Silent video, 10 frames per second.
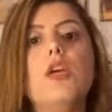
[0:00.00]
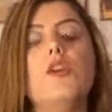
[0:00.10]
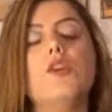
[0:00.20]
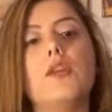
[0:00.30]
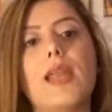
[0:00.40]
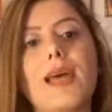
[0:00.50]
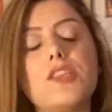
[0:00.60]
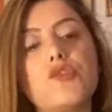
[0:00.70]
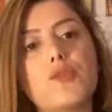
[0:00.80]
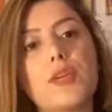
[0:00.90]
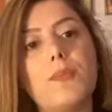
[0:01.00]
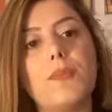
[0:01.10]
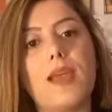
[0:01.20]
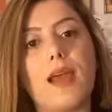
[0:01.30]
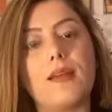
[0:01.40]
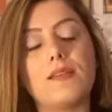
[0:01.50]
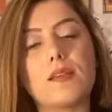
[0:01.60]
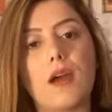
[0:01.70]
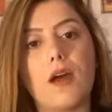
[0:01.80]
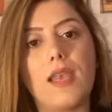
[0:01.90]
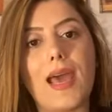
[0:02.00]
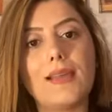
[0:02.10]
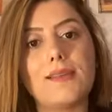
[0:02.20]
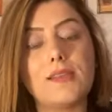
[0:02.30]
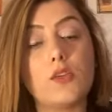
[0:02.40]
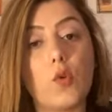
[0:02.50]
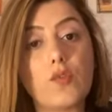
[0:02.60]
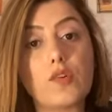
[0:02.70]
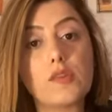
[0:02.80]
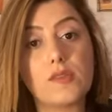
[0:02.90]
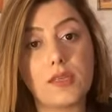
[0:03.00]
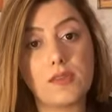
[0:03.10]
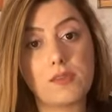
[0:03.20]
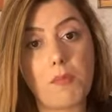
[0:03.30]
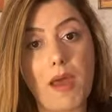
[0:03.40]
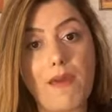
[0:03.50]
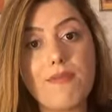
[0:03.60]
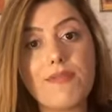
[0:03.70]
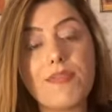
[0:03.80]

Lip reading: your last trip that lasted over 6 months,